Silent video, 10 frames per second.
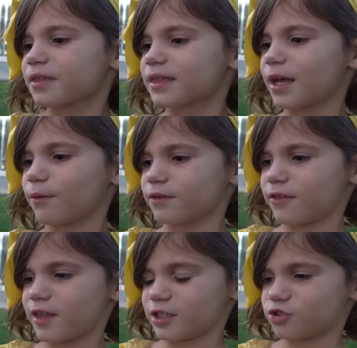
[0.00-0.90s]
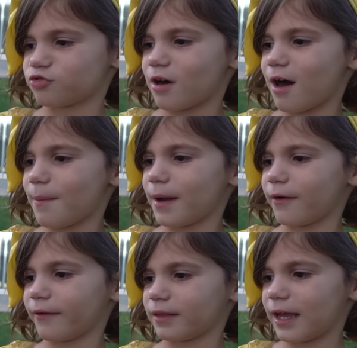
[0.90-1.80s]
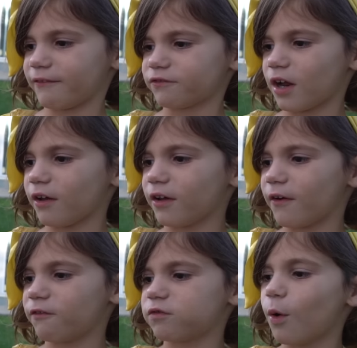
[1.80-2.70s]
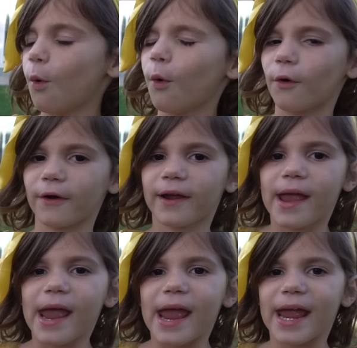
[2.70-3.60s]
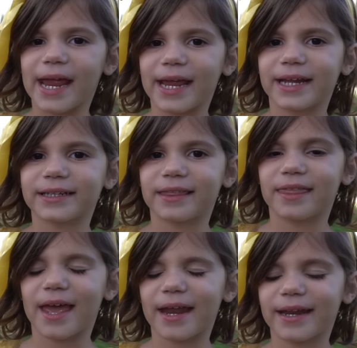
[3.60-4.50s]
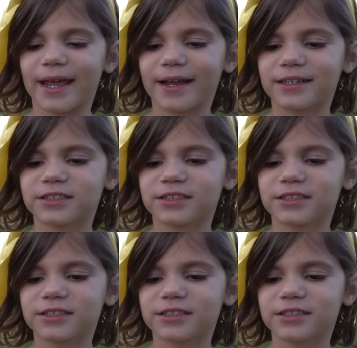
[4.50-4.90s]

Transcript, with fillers: there was a strawberry left on the floor, and then